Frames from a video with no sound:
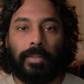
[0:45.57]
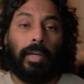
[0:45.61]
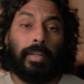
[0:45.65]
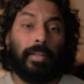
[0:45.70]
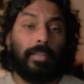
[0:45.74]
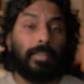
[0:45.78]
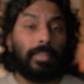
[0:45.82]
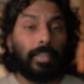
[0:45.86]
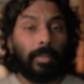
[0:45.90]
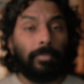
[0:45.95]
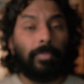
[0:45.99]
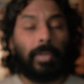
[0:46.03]
And in
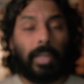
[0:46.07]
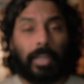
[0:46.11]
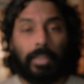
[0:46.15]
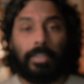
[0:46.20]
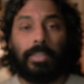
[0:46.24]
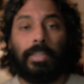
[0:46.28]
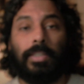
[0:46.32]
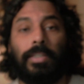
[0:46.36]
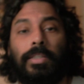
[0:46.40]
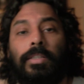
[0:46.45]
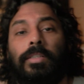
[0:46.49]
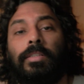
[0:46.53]
some
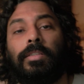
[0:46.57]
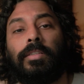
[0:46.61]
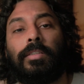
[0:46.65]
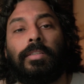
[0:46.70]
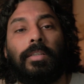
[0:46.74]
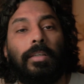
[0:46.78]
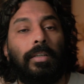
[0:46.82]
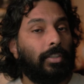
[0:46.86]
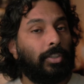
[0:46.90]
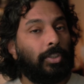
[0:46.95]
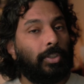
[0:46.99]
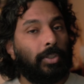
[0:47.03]
cases,
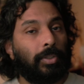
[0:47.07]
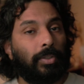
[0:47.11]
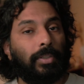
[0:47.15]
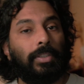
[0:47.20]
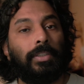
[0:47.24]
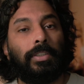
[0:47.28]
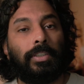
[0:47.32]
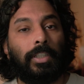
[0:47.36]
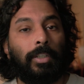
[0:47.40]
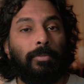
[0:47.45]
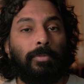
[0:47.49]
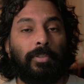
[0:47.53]
shooting
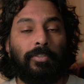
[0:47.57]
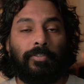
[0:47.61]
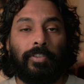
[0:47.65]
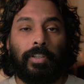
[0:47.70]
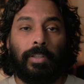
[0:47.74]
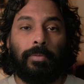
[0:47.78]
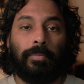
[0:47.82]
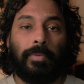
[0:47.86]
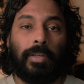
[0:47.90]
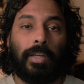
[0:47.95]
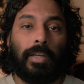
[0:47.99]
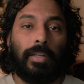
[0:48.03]
cinema
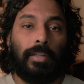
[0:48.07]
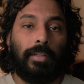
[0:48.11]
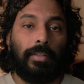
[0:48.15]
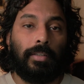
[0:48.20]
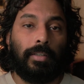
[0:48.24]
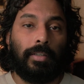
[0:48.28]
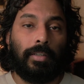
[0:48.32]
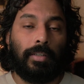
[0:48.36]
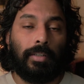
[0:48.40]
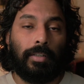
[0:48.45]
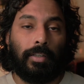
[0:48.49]
film can